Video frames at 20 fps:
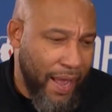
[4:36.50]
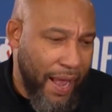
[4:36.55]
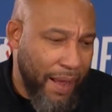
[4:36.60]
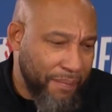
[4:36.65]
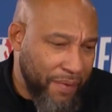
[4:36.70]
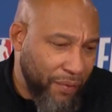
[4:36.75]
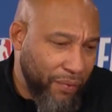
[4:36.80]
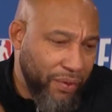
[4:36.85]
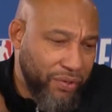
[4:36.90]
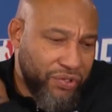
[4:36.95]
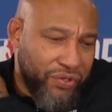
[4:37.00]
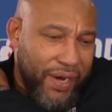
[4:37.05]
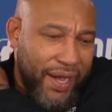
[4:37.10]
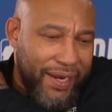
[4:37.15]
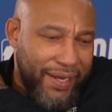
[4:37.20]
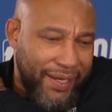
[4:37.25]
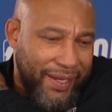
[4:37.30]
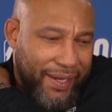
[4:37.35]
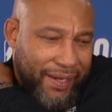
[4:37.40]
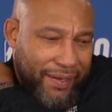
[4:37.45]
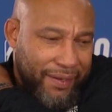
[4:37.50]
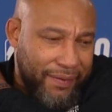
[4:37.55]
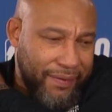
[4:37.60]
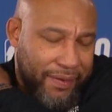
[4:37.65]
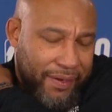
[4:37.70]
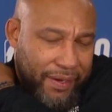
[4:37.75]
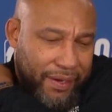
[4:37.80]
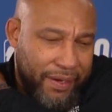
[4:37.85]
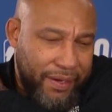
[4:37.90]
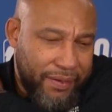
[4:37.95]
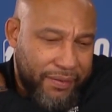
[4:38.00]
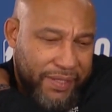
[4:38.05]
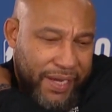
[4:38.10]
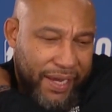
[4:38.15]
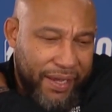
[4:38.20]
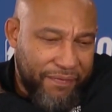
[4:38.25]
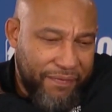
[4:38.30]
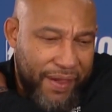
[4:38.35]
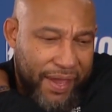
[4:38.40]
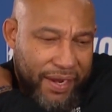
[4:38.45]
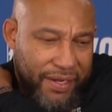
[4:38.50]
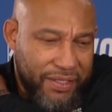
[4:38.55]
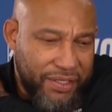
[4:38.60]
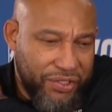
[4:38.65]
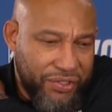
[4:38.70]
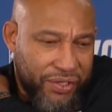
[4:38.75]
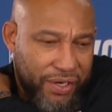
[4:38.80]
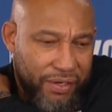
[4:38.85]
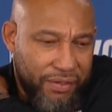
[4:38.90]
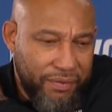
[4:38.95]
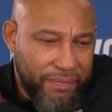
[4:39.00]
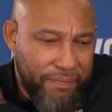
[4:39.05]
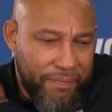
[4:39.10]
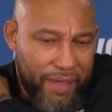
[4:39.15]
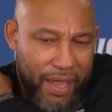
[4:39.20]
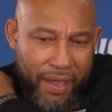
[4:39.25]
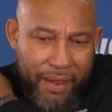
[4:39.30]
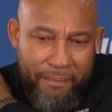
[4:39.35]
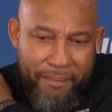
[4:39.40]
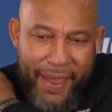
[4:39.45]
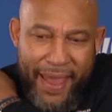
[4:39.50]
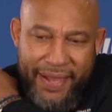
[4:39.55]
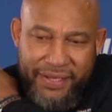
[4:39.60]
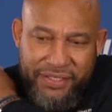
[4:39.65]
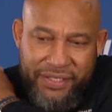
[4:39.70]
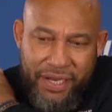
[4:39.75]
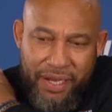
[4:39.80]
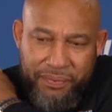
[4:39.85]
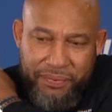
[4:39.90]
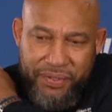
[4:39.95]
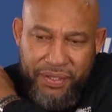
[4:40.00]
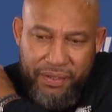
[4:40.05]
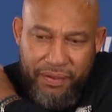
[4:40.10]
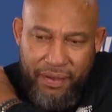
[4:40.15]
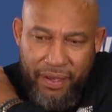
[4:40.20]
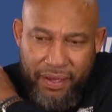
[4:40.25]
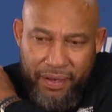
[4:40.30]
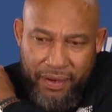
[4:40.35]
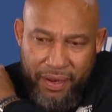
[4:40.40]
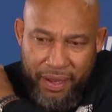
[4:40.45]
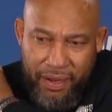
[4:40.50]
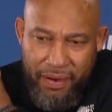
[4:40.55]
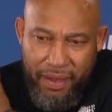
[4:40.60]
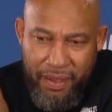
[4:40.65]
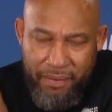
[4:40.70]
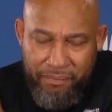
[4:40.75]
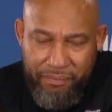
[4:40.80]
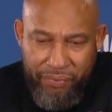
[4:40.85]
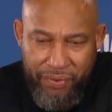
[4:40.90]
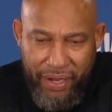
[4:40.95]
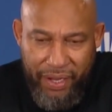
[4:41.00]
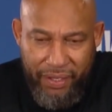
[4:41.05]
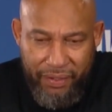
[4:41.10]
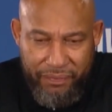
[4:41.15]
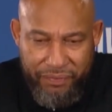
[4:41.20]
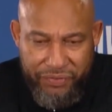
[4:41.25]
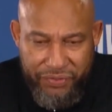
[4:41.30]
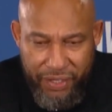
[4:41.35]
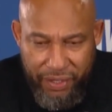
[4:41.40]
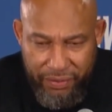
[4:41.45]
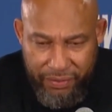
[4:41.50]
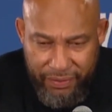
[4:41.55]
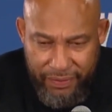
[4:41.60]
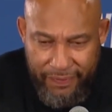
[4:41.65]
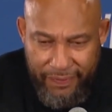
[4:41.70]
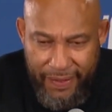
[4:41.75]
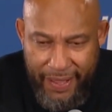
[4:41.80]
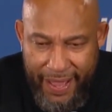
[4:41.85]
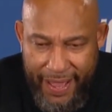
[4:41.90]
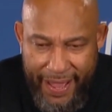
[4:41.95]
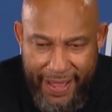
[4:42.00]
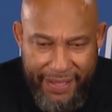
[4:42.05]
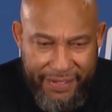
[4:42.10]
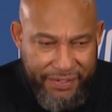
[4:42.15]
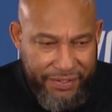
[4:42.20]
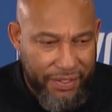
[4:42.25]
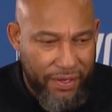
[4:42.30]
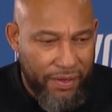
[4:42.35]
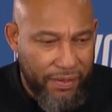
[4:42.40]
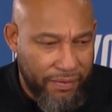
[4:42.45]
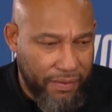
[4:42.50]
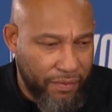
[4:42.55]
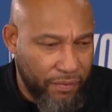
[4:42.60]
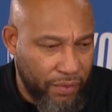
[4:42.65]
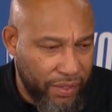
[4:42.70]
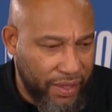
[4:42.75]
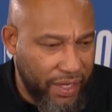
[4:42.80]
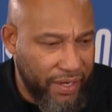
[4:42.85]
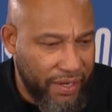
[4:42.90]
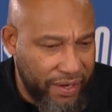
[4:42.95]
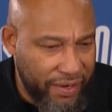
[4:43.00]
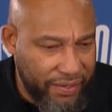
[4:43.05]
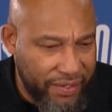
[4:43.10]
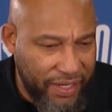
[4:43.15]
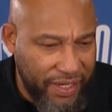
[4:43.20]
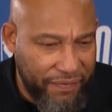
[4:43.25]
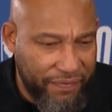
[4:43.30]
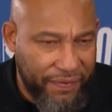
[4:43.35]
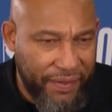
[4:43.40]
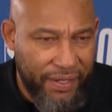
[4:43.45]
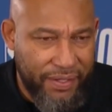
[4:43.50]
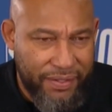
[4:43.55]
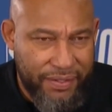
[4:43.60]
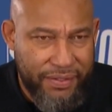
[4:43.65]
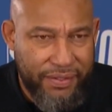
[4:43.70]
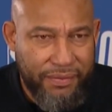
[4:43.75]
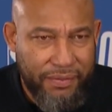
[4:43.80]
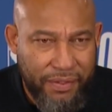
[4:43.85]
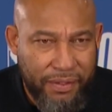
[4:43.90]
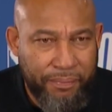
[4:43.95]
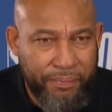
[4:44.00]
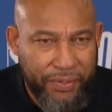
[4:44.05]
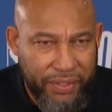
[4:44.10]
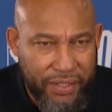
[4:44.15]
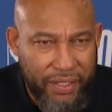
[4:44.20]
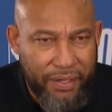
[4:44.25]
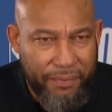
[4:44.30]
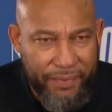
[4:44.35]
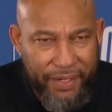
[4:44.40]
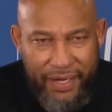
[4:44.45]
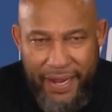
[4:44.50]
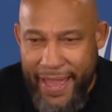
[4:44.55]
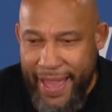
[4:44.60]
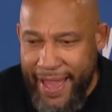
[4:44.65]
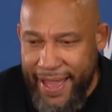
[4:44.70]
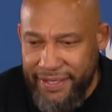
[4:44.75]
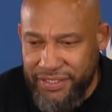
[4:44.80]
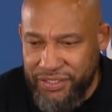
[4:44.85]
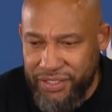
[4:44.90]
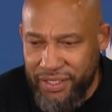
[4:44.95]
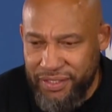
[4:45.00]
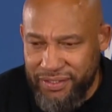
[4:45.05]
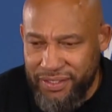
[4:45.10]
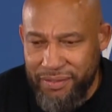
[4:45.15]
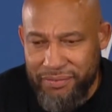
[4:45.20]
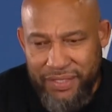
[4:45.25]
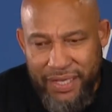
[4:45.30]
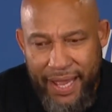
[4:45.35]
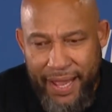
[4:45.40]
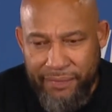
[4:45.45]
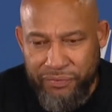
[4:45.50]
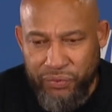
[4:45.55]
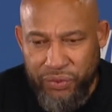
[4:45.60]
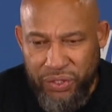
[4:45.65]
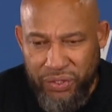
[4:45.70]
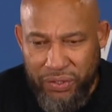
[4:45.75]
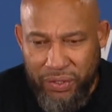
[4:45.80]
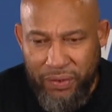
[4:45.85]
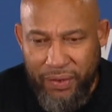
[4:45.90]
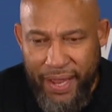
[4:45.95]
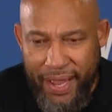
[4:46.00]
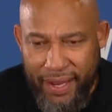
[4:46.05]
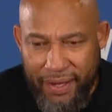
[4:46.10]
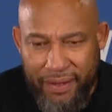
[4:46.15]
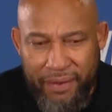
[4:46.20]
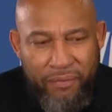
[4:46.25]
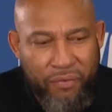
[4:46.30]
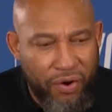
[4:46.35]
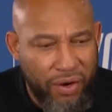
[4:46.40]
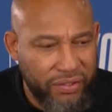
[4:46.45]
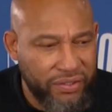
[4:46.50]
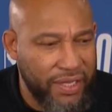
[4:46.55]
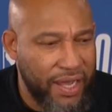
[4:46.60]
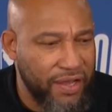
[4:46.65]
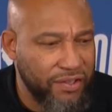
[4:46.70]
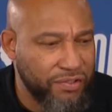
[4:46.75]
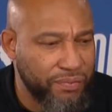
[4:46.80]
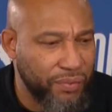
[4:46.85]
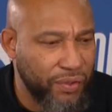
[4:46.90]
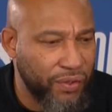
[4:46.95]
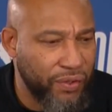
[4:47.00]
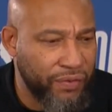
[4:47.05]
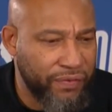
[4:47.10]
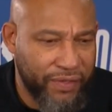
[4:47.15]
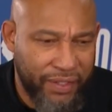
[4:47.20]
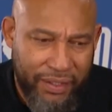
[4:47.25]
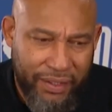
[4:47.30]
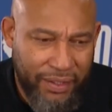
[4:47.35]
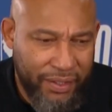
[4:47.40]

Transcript: I mean, we were trying to get uh, take advantage of certain matchups and, and, and bring certain guys within their defense to put them into action. Sometimes when you do that, it works out smooth.